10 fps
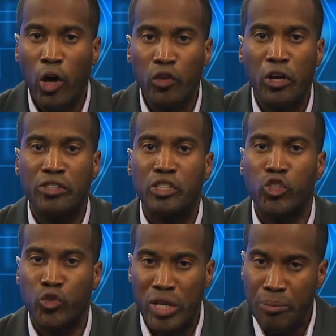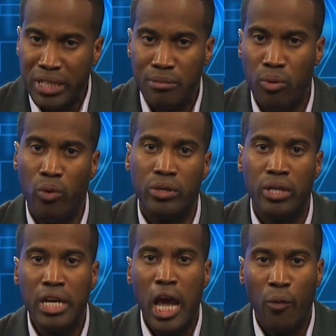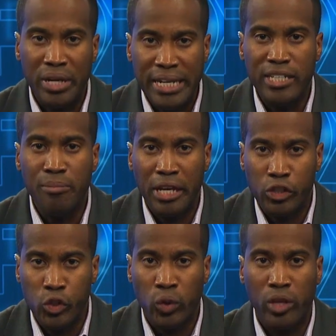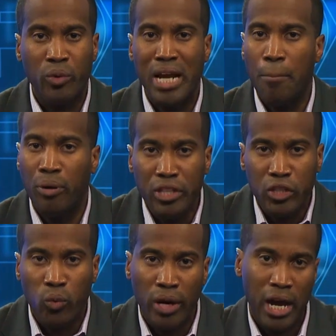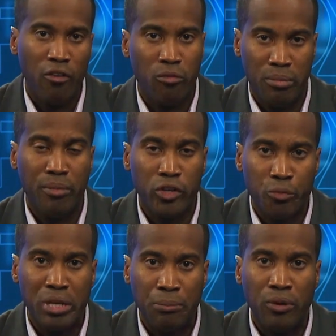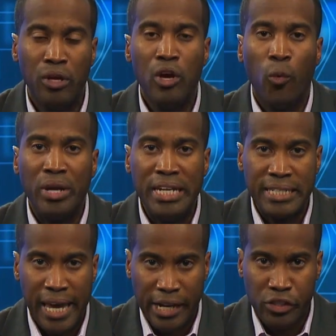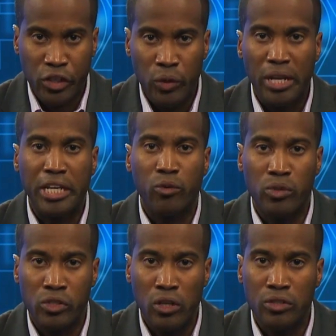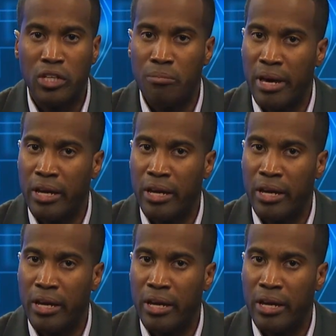healthcare is extremely important, and we need to make sure that we're not pulling the rug out from under people. We need to execute and get results in a